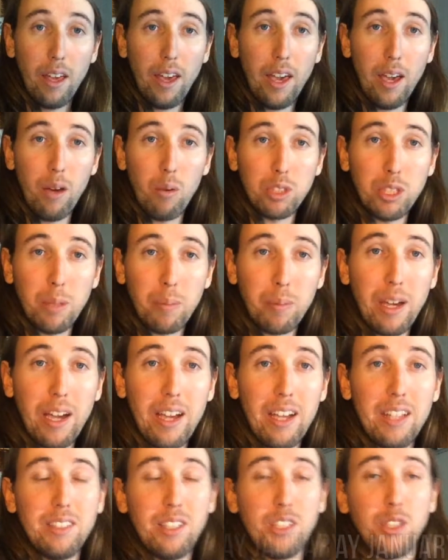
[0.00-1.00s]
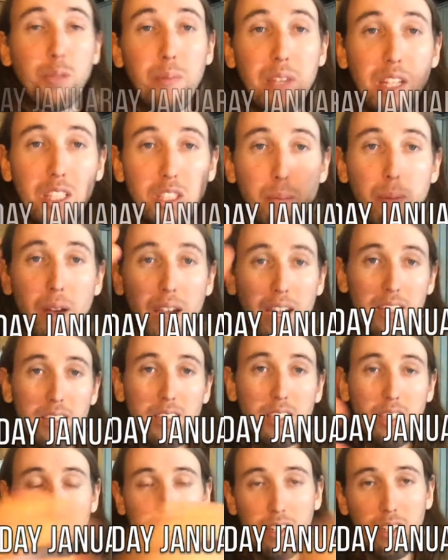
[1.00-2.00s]
Hey, what's up, guys? It's me,
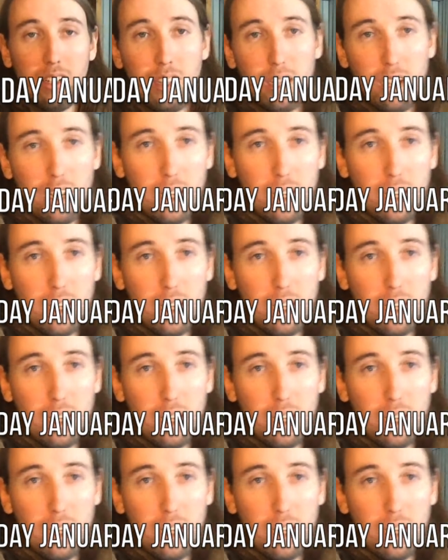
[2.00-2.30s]
Tobias, here.